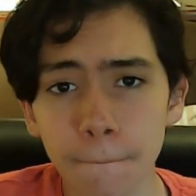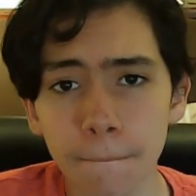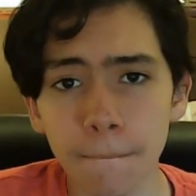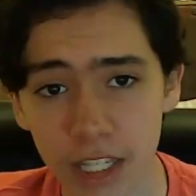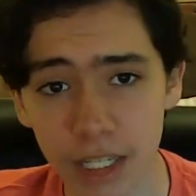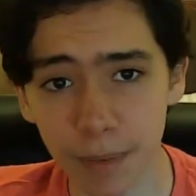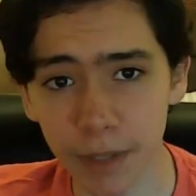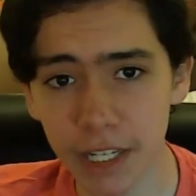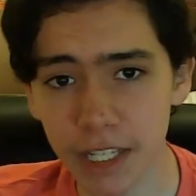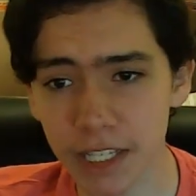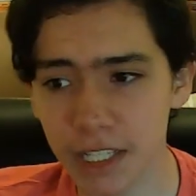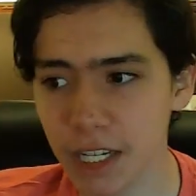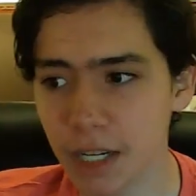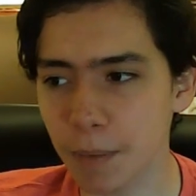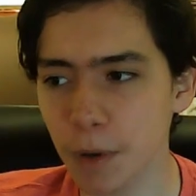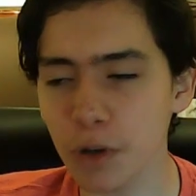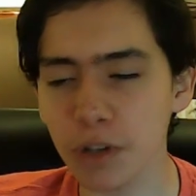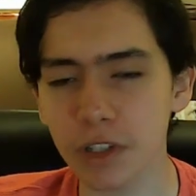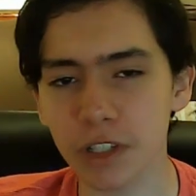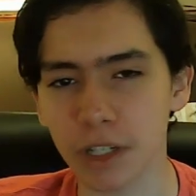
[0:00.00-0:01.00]
It's a pretty
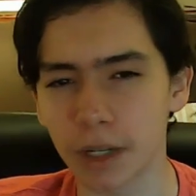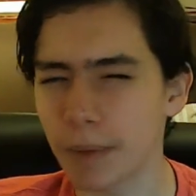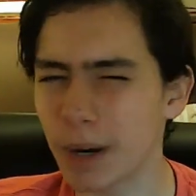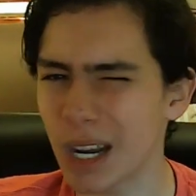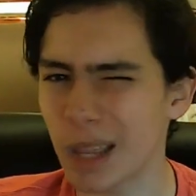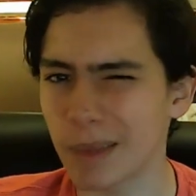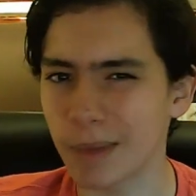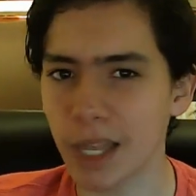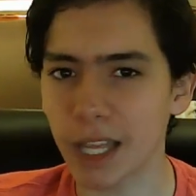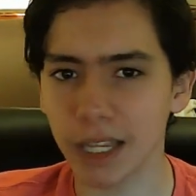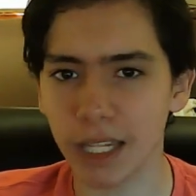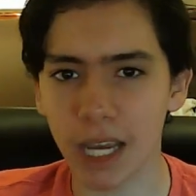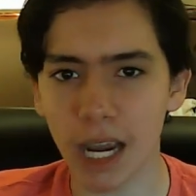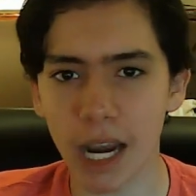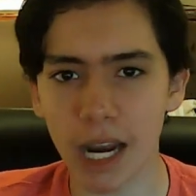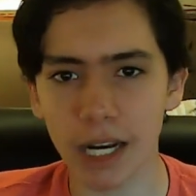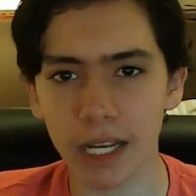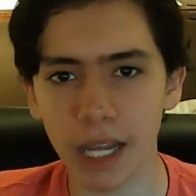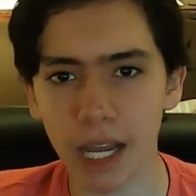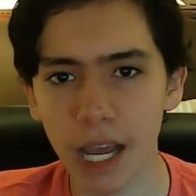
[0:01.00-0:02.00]
sick poster, but I'm not the
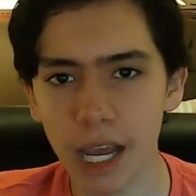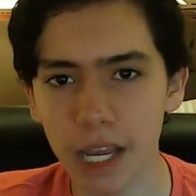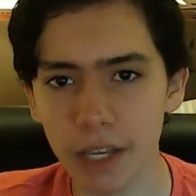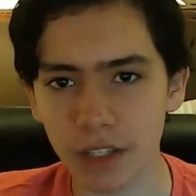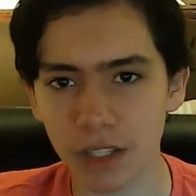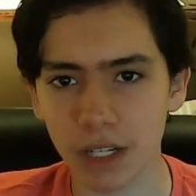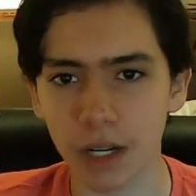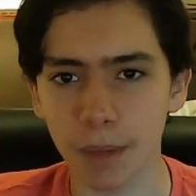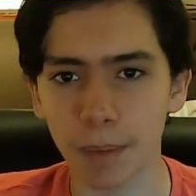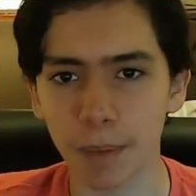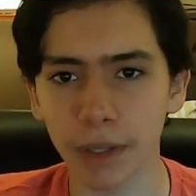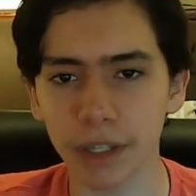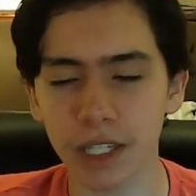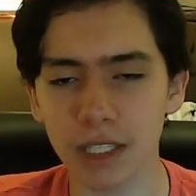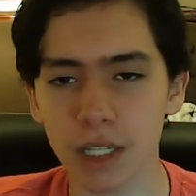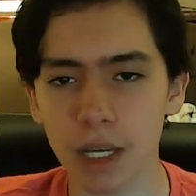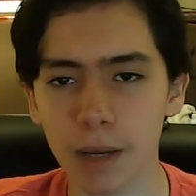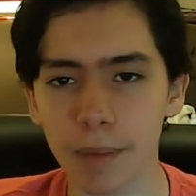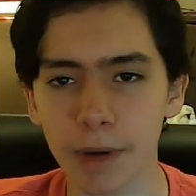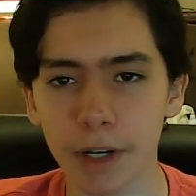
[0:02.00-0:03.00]
kind of guy who's going to put
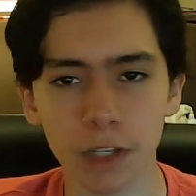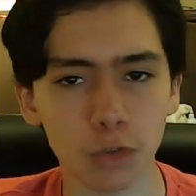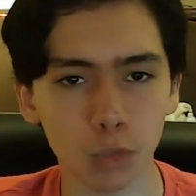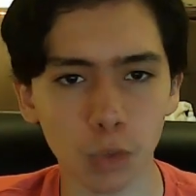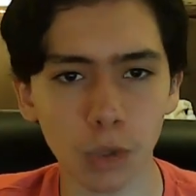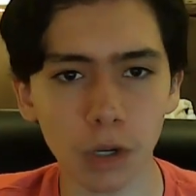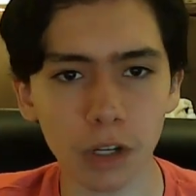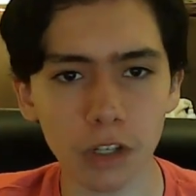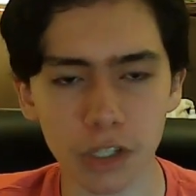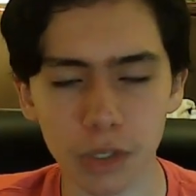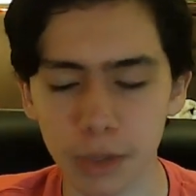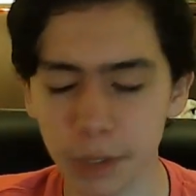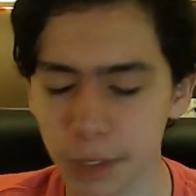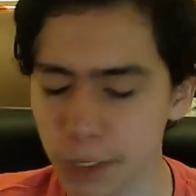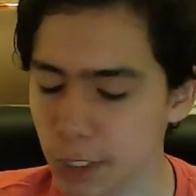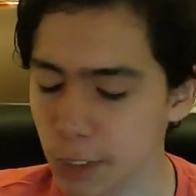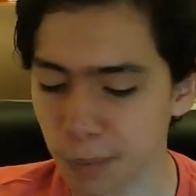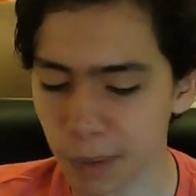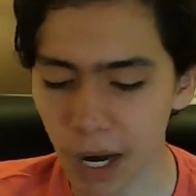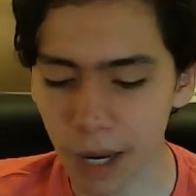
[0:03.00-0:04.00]
this up on his wall, so
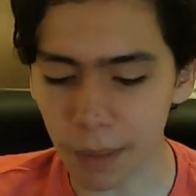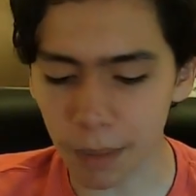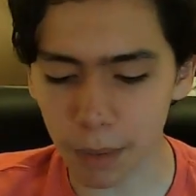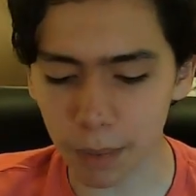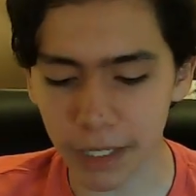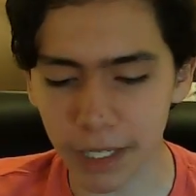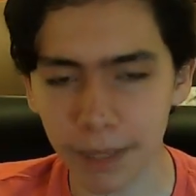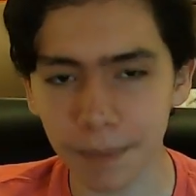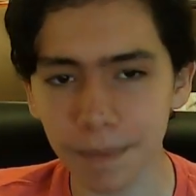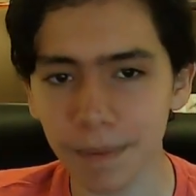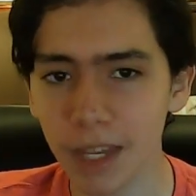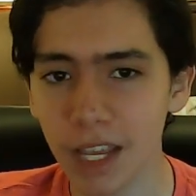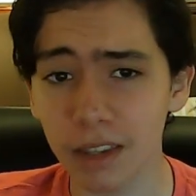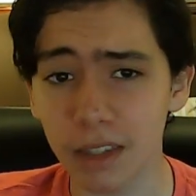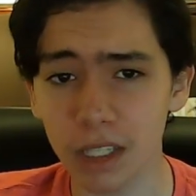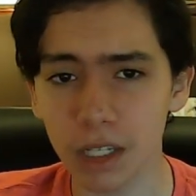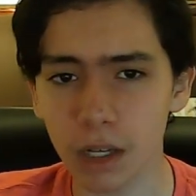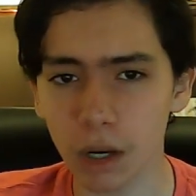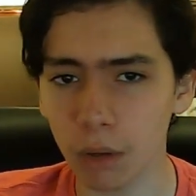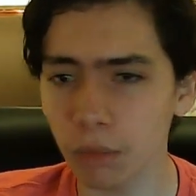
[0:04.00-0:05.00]
this is probably
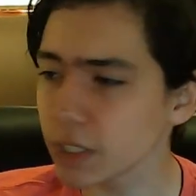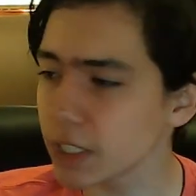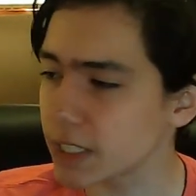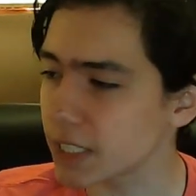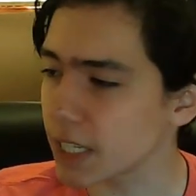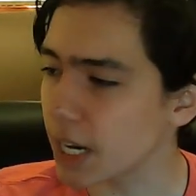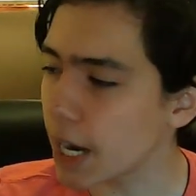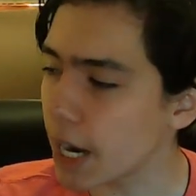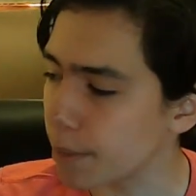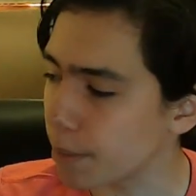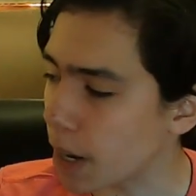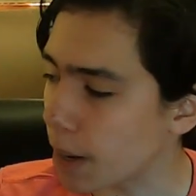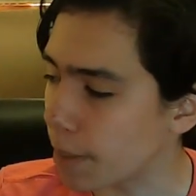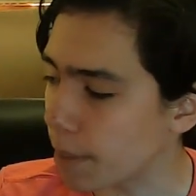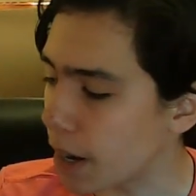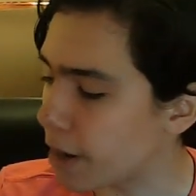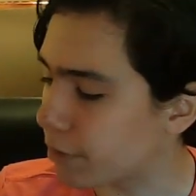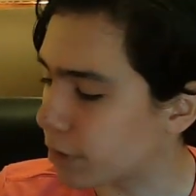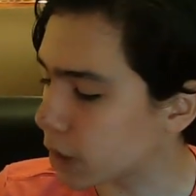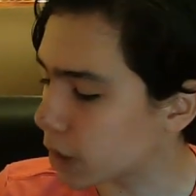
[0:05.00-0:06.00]
the only time I'm
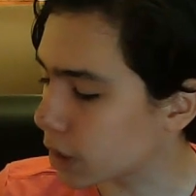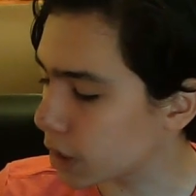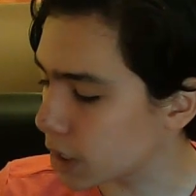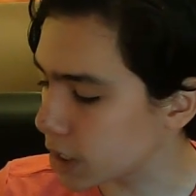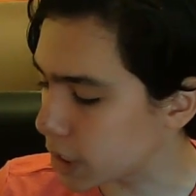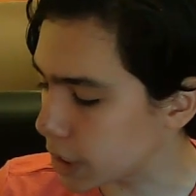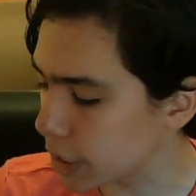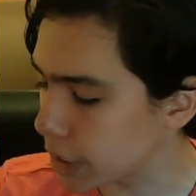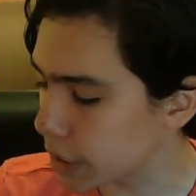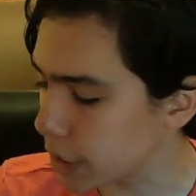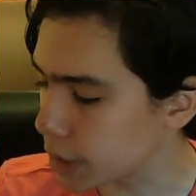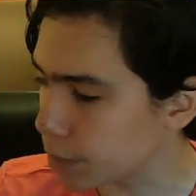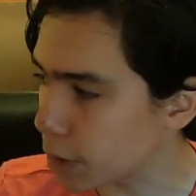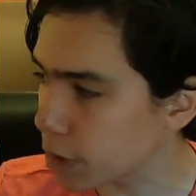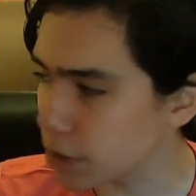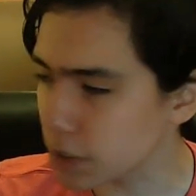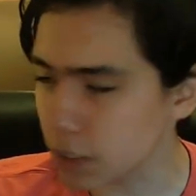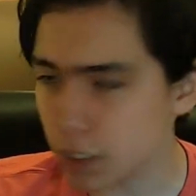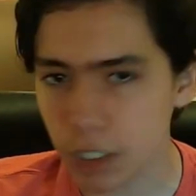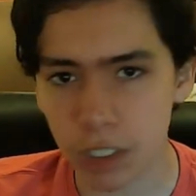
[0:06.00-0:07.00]
ever going to see these
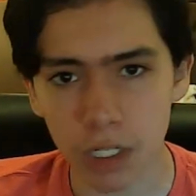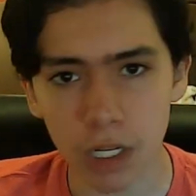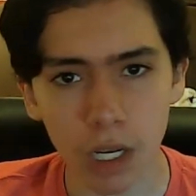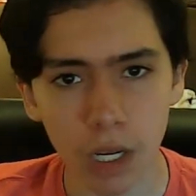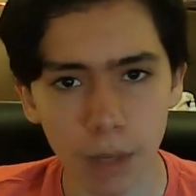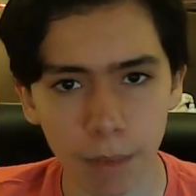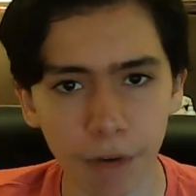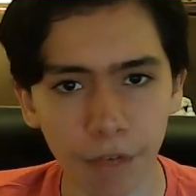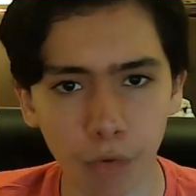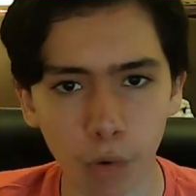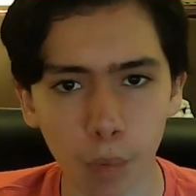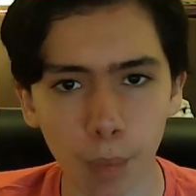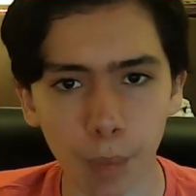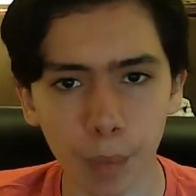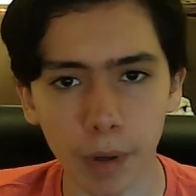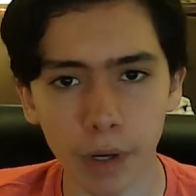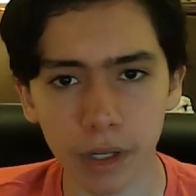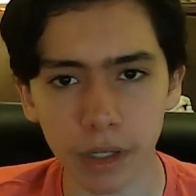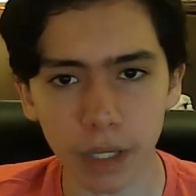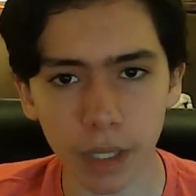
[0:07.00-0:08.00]
posters before
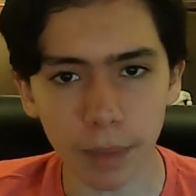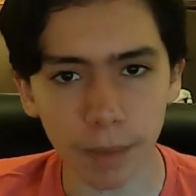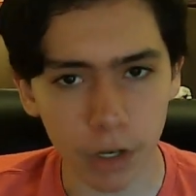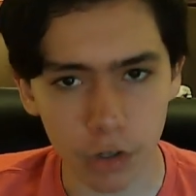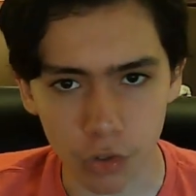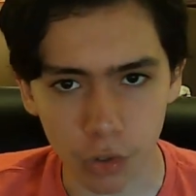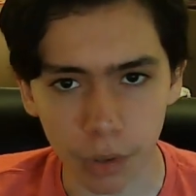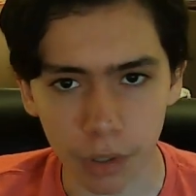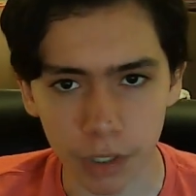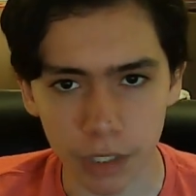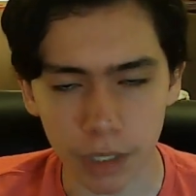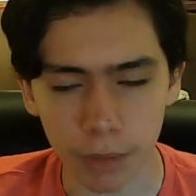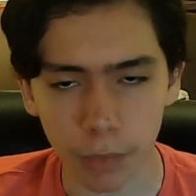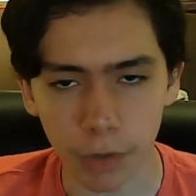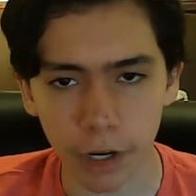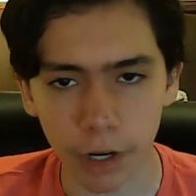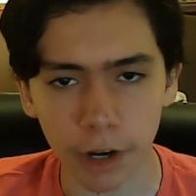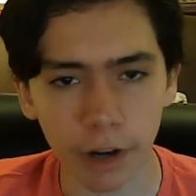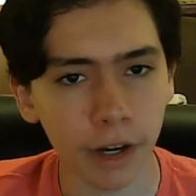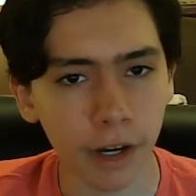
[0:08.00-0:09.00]
putting them in a drawer
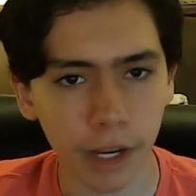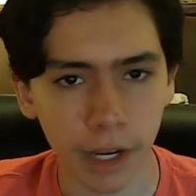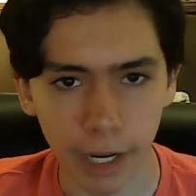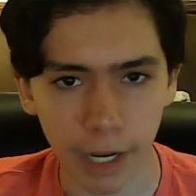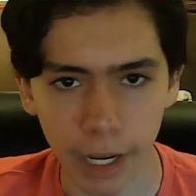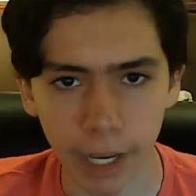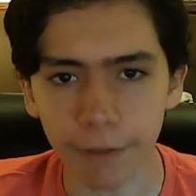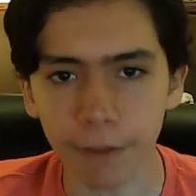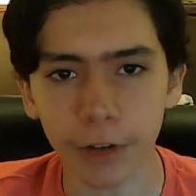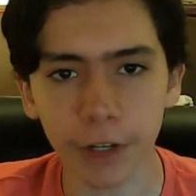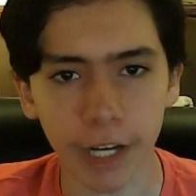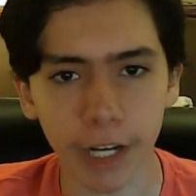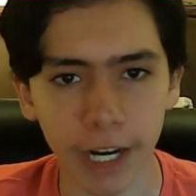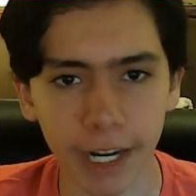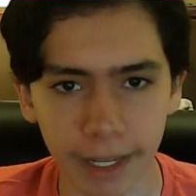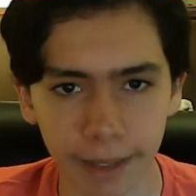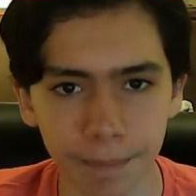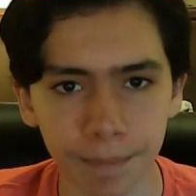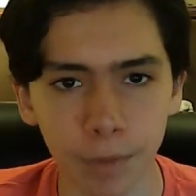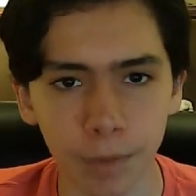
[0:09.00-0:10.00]
somewhere and
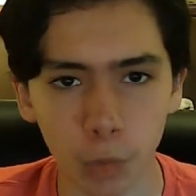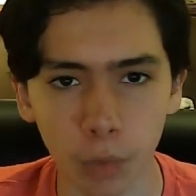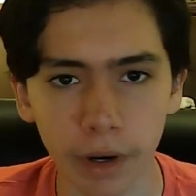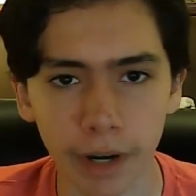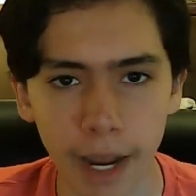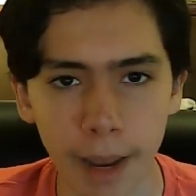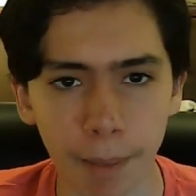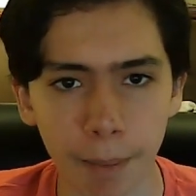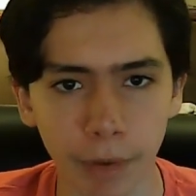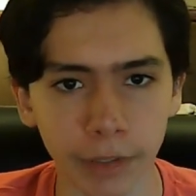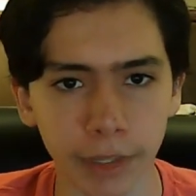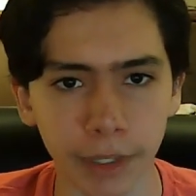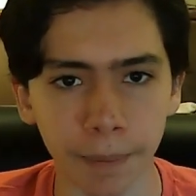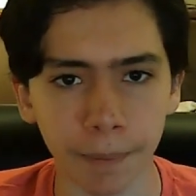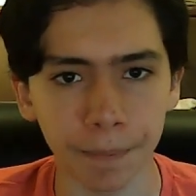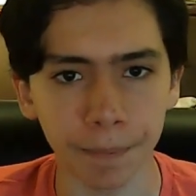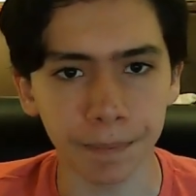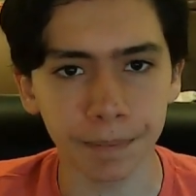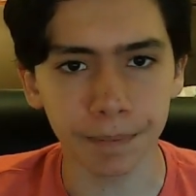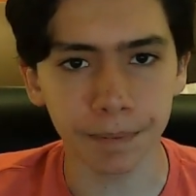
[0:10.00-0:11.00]
forgetting where I put
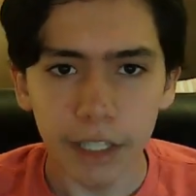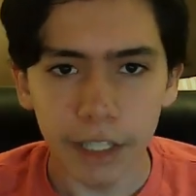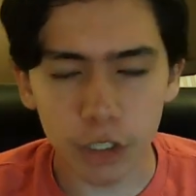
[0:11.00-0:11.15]
them.